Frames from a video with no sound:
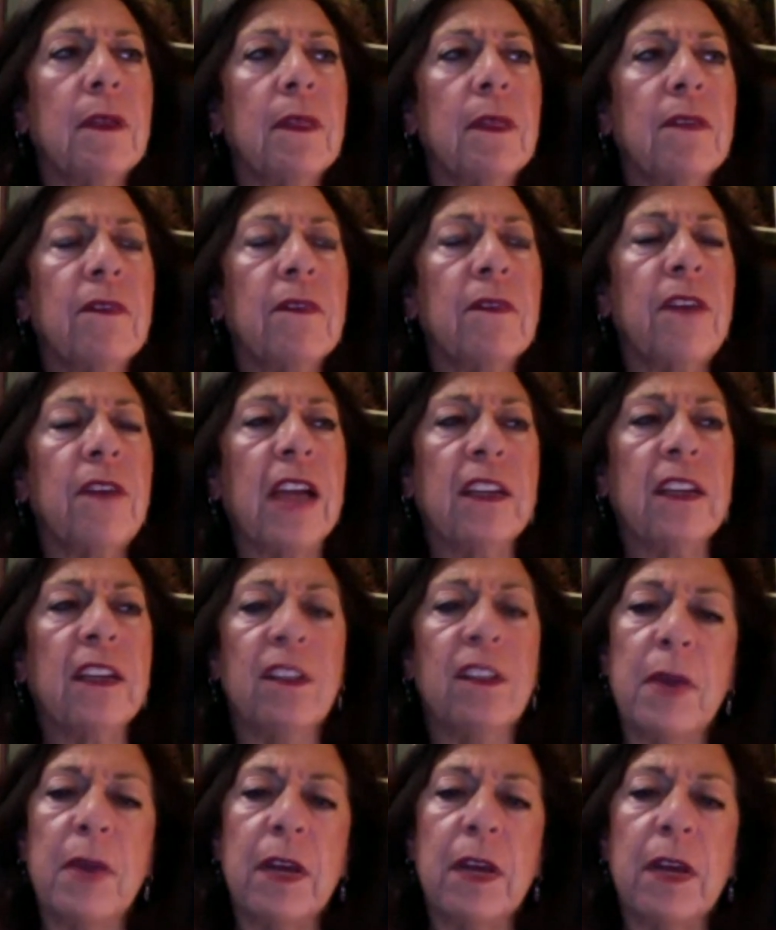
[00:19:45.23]
the fact
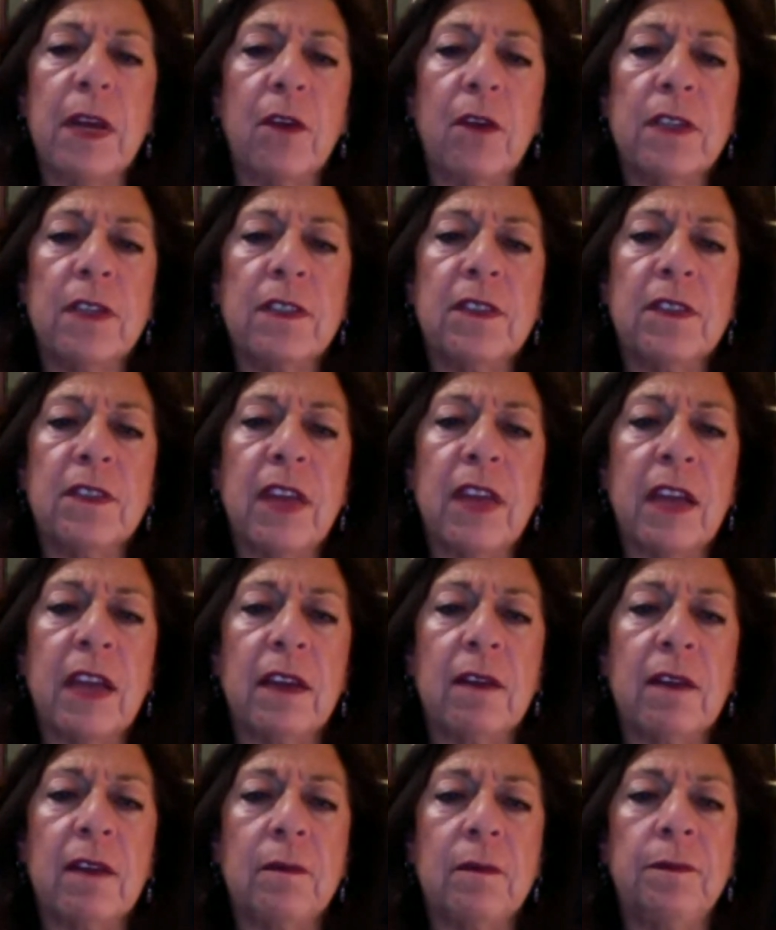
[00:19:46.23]
of the matter is
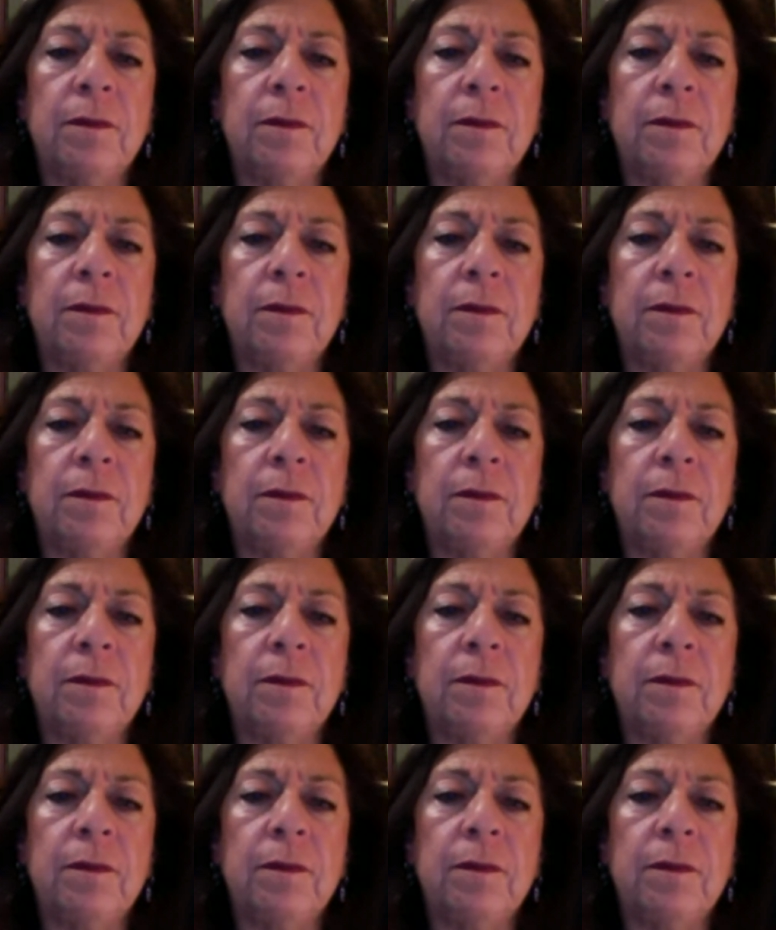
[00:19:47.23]
that